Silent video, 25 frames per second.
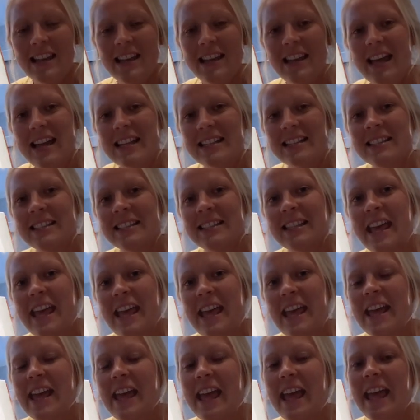Let's
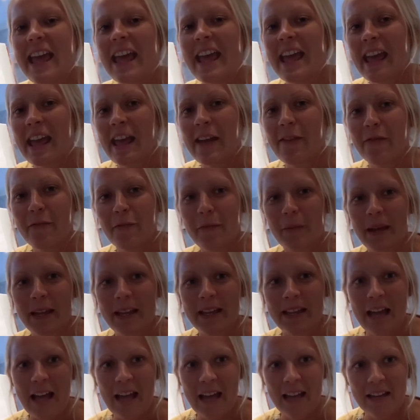see if
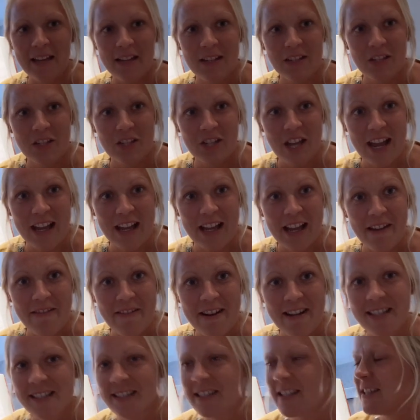we can check our
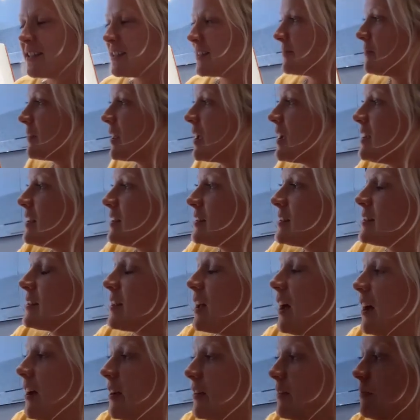answers.
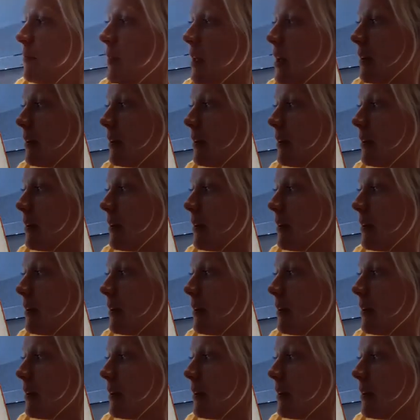So,